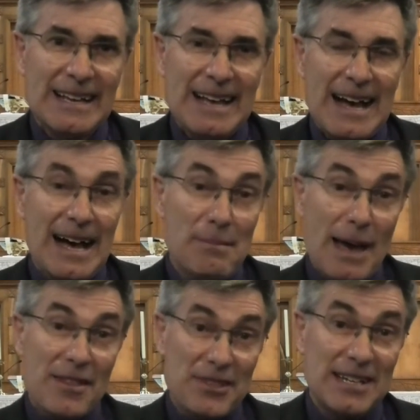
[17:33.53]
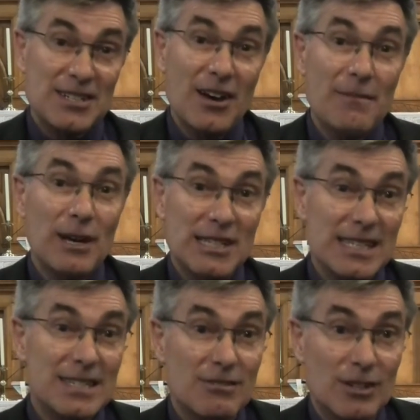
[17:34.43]
Uh, about that time, my
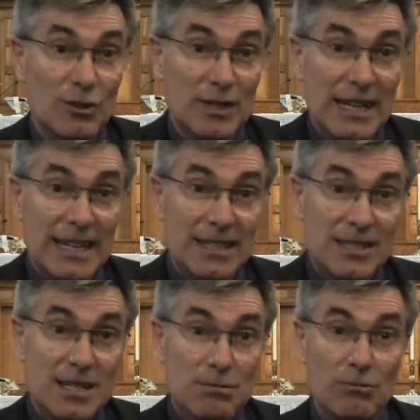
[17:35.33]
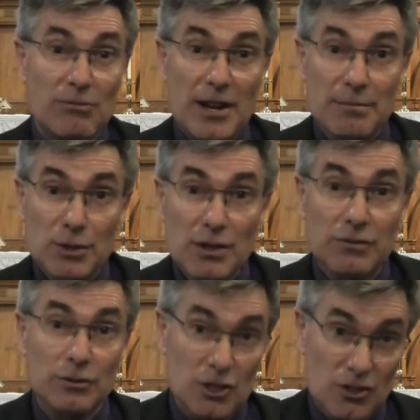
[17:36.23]
sister in law, Nikki Chiswell, wrote a
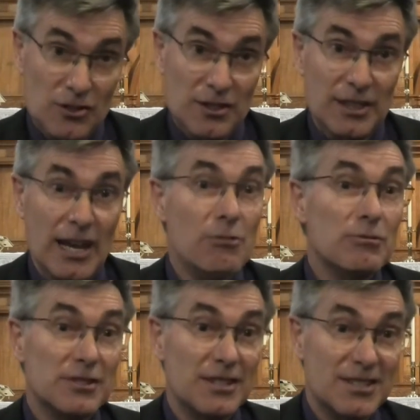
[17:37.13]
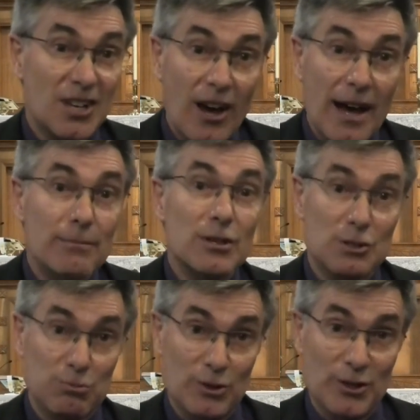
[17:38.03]
beautiful tune to go with the
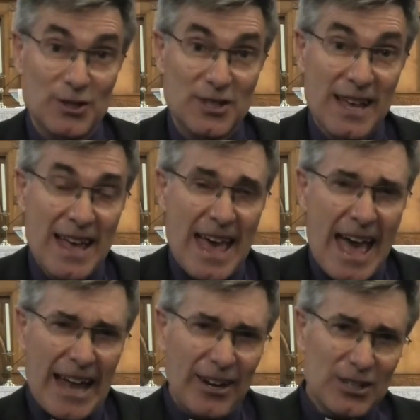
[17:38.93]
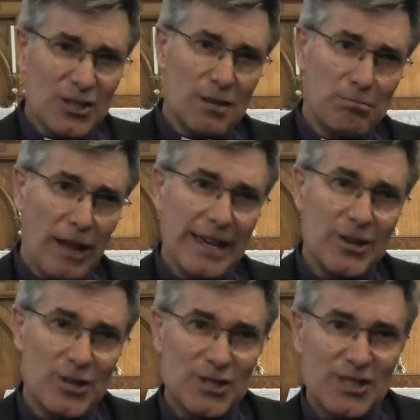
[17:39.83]
timeless words. And I used to play
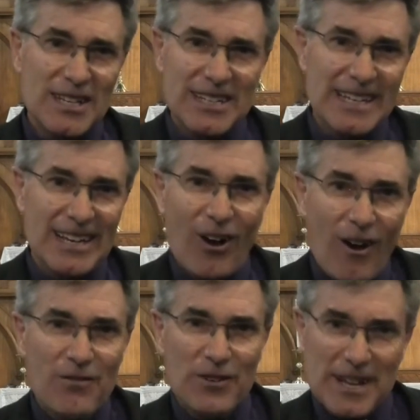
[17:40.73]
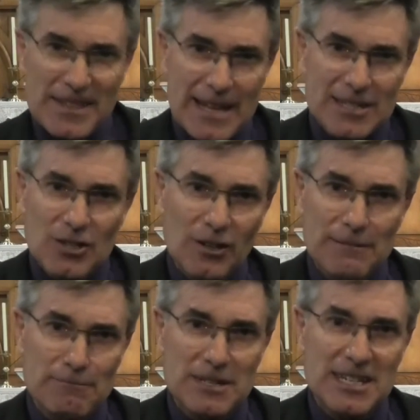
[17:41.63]
her CD often, and that song
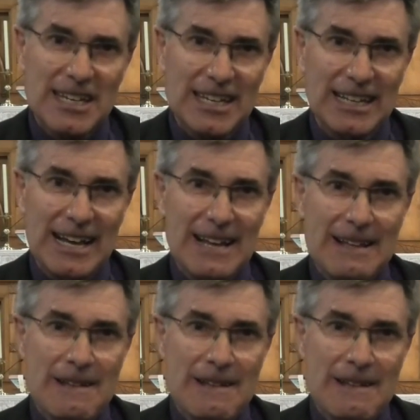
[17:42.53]
in particular.